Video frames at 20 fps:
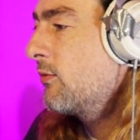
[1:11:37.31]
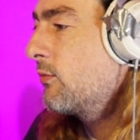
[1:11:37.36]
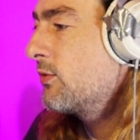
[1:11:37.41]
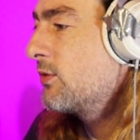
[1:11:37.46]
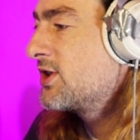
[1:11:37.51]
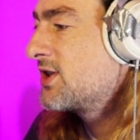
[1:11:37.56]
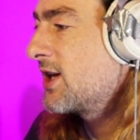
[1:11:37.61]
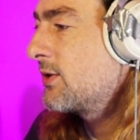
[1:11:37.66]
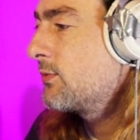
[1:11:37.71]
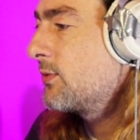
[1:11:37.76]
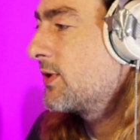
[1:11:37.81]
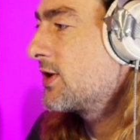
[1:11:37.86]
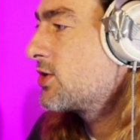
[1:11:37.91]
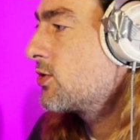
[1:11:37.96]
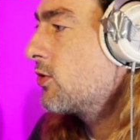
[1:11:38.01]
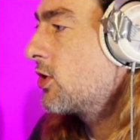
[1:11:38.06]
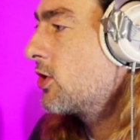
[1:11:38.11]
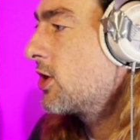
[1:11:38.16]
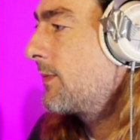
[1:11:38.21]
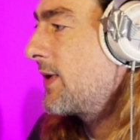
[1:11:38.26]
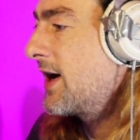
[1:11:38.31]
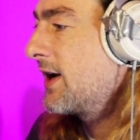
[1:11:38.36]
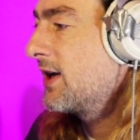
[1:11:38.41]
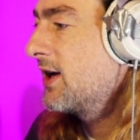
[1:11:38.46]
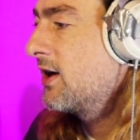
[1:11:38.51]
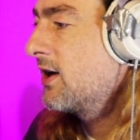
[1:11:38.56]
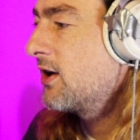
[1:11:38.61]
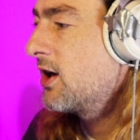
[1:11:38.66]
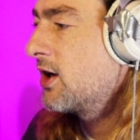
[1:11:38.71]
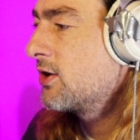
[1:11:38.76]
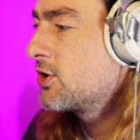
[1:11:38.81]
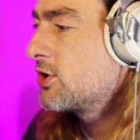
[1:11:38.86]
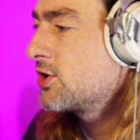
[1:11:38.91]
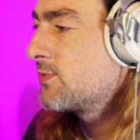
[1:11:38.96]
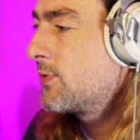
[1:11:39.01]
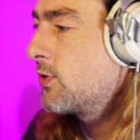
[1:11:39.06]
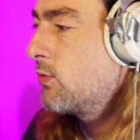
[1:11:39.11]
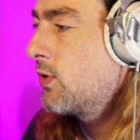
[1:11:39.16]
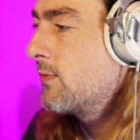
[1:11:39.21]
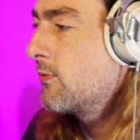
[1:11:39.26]
We said we'd talk about it. I'll just
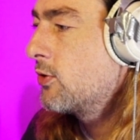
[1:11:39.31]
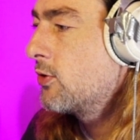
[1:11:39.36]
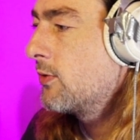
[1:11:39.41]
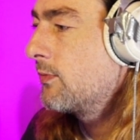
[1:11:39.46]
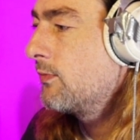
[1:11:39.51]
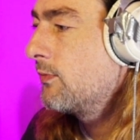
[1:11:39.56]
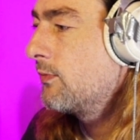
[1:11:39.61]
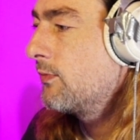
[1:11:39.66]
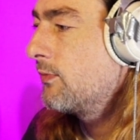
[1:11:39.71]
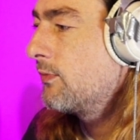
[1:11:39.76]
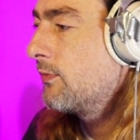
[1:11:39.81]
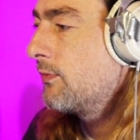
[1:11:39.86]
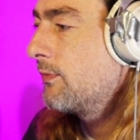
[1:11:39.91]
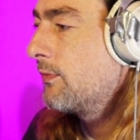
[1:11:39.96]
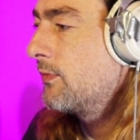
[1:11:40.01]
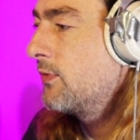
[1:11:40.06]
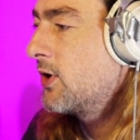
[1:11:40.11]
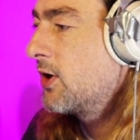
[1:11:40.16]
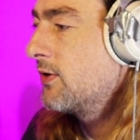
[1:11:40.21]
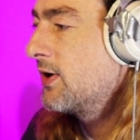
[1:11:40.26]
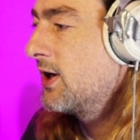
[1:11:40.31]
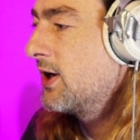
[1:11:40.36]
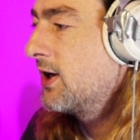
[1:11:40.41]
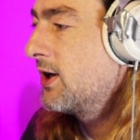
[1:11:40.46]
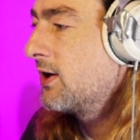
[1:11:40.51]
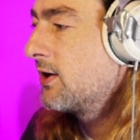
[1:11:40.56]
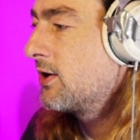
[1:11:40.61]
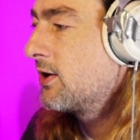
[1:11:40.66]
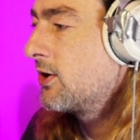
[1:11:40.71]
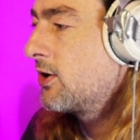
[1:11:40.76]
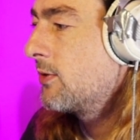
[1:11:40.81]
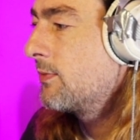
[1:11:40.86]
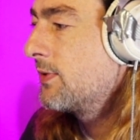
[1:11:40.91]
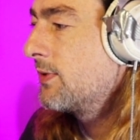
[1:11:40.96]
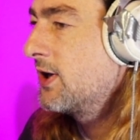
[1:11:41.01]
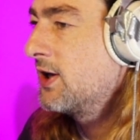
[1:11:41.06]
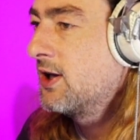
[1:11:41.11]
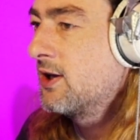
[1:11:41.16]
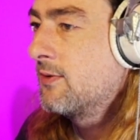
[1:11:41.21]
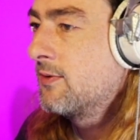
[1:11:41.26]
put one more note here,
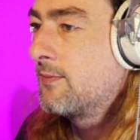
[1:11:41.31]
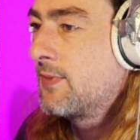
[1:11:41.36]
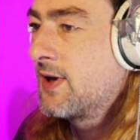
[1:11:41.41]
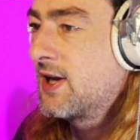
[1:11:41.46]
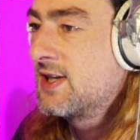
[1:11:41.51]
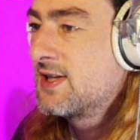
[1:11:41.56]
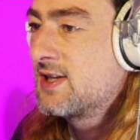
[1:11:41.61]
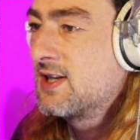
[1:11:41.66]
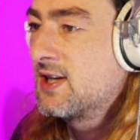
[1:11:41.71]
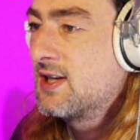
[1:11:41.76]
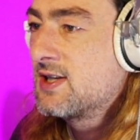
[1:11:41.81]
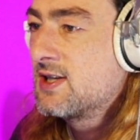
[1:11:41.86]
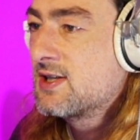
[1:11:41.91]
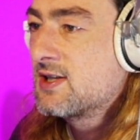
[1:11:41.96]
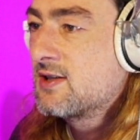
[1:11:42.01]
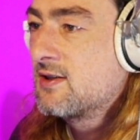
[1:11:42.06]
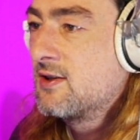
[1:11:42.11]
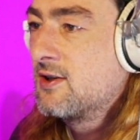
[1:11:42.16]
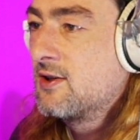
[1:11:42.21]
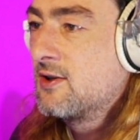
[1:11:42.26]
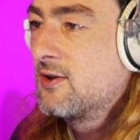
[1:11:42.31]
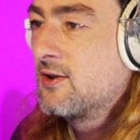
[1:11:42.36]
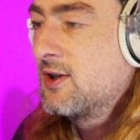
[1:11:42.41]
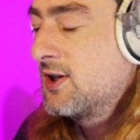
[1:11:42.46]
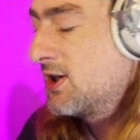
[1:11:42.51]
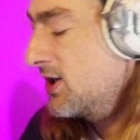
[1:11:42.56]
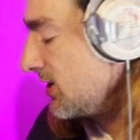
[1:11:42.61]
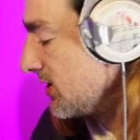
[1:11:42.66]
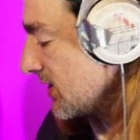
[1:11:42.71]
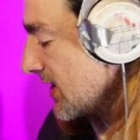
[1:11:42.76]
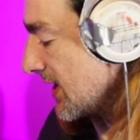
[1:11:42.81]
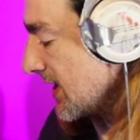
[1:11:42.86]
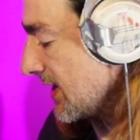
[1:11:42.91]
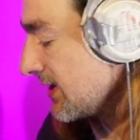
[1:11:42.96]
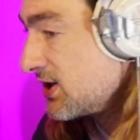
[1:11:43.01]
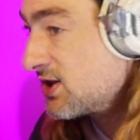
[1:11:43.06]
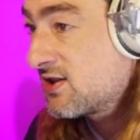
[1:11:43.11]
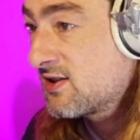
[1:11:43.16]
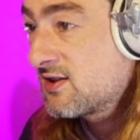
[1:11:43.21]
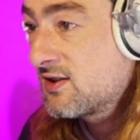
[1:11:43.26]
copy and paste this.
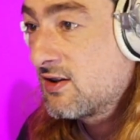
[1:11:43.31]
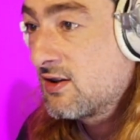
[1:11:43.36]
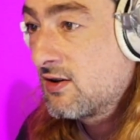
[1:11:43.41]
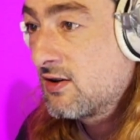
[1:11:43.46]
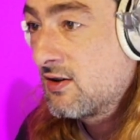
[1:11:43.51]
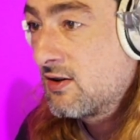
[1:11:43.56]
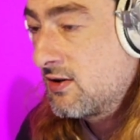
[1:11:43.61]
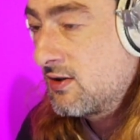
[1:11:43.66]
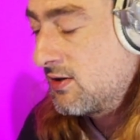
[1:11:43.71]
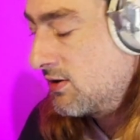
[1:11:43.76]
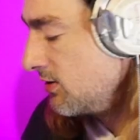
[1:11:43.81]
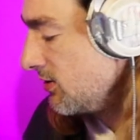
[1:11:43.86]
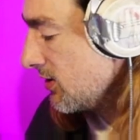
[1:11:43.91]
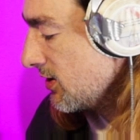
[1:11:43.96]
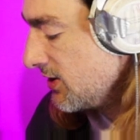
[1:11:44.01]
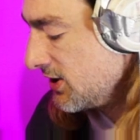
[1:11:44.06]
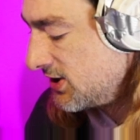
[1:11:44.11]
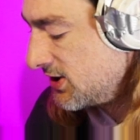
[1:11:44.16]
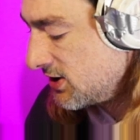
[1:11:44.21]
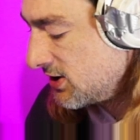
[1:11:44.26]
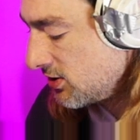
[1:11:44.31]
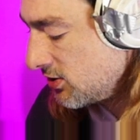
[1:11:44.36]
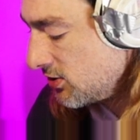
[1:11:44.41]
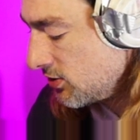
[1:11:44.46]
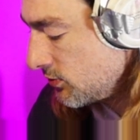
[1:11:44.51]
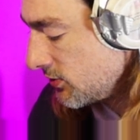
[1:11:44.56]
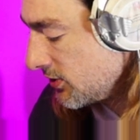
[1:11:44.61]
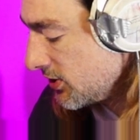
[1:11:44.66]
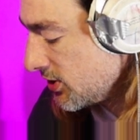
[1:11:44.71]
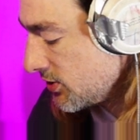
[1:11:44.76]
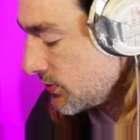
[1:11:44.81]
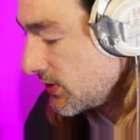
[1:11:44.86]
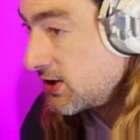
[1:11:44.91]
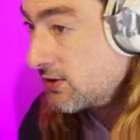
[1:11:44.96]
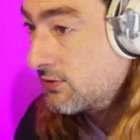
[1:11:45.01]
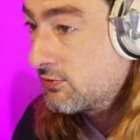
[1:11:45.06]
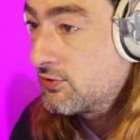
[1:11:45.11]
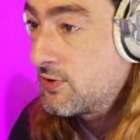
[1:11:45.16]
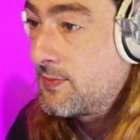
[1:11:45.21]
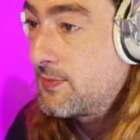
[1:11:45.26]
Assess. And this is a good one as
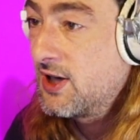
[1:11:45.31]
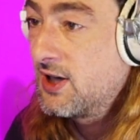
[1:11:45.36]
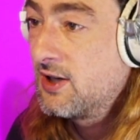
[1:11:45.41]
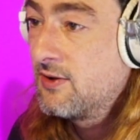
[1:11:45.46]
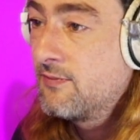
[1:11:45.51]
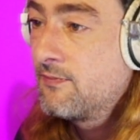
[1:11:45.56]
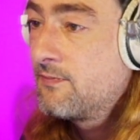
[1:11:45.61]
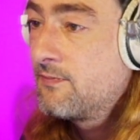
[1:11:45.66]
well. Repeat.